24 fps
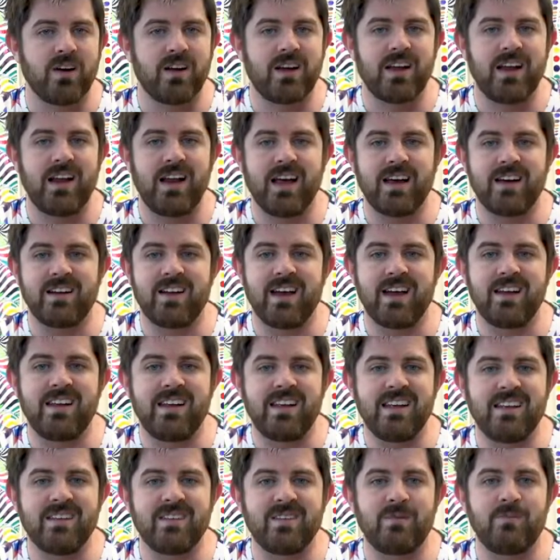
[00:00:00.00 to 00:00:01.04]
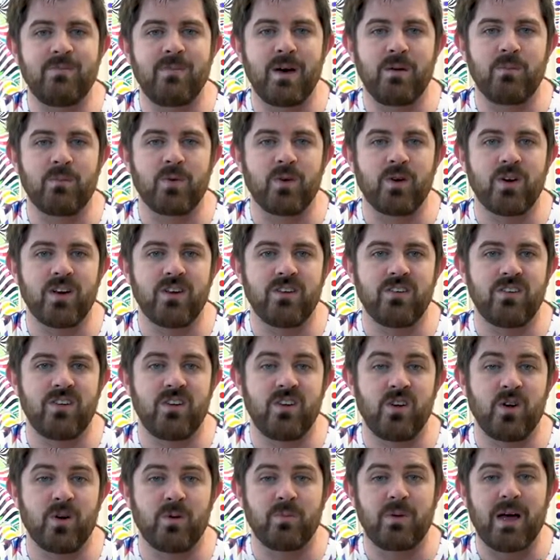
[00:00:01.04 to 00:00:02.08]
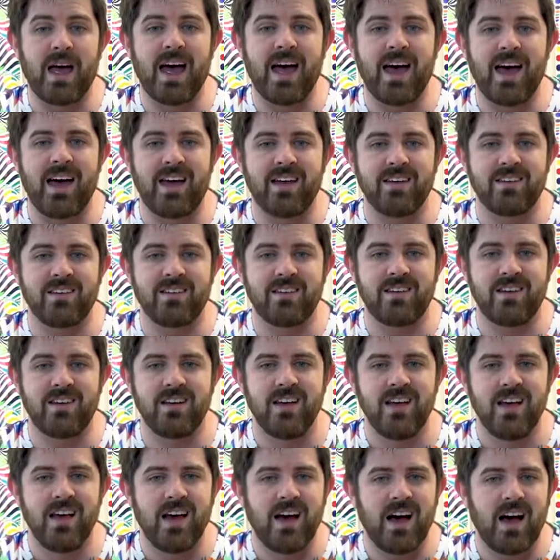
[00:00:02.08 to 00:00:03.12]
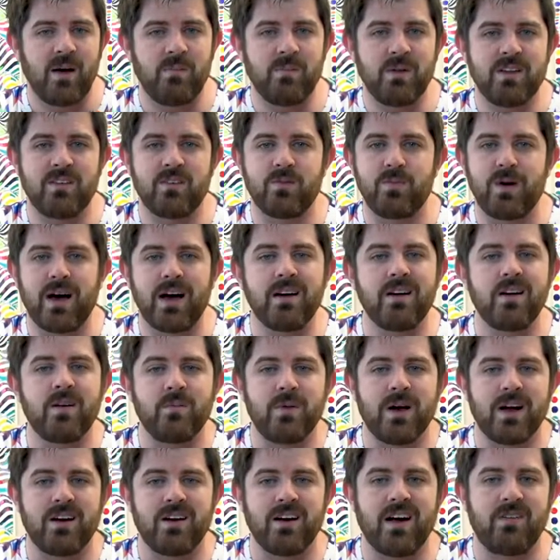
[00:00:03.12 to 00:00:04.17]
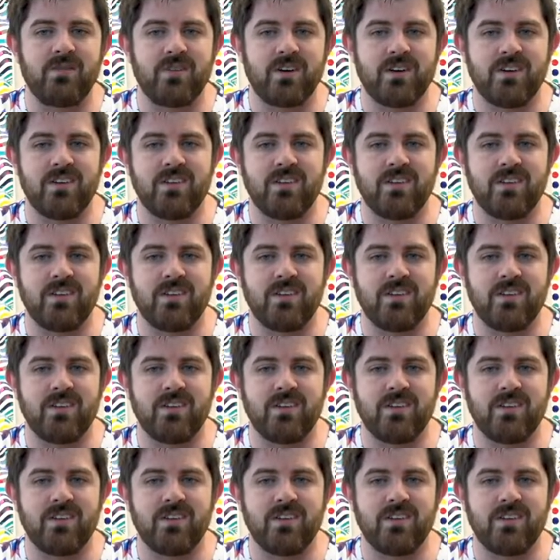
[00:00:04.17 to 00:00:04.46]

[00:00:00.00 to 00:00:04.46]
to connect ideas and memories to your past. I'm inspired by graphic